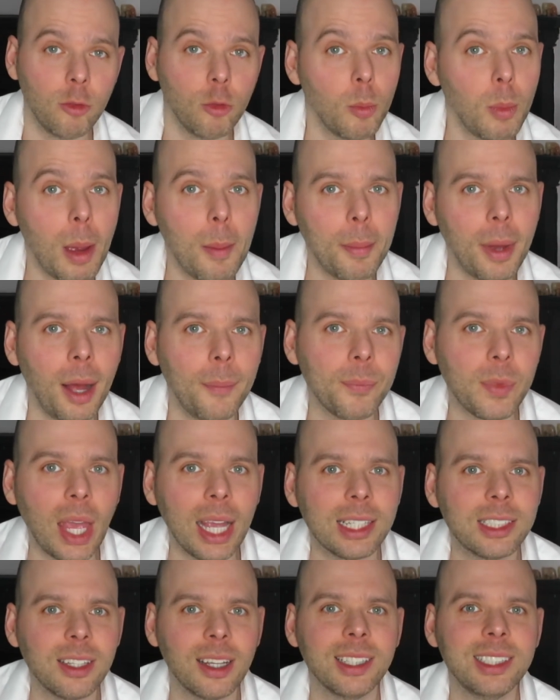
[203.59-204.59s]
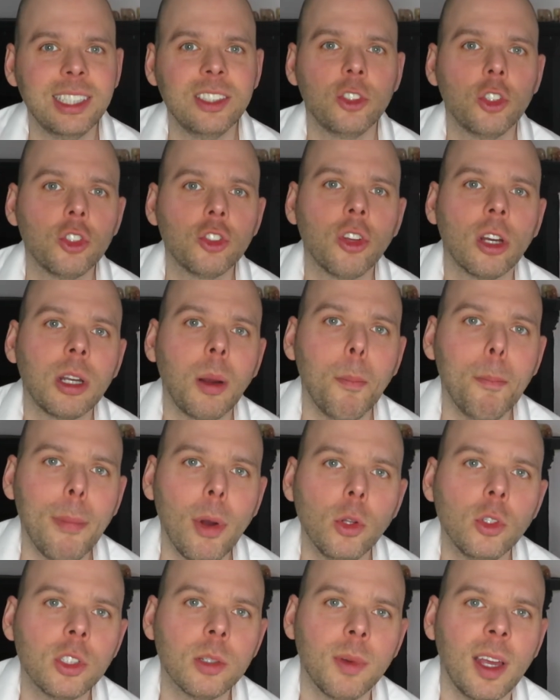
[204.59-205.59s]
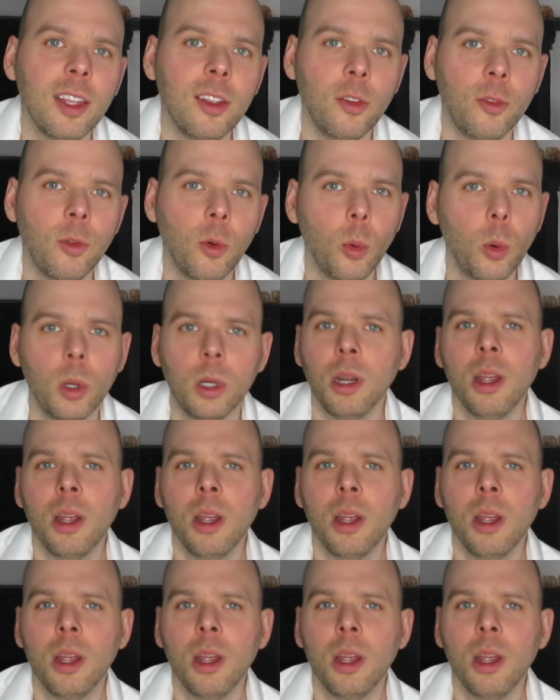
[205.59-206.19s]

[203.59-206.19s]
Remember, anxiety is just trying to motivate you forward.